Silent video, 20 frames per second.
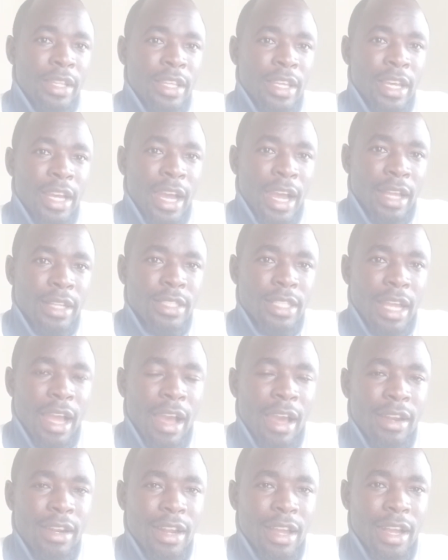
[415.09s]
there at
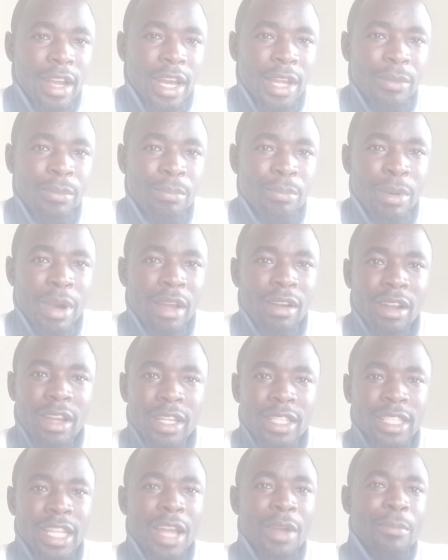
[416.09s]
Arakan
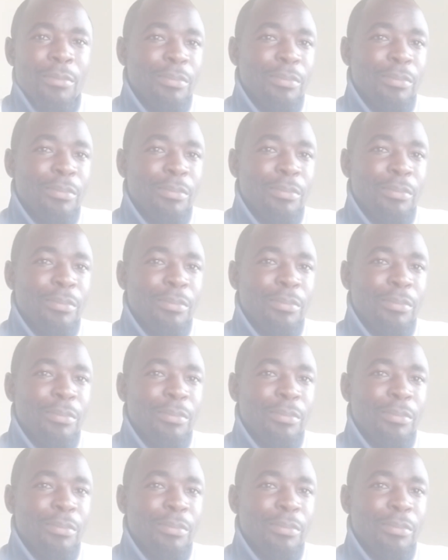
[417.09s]
Barracks.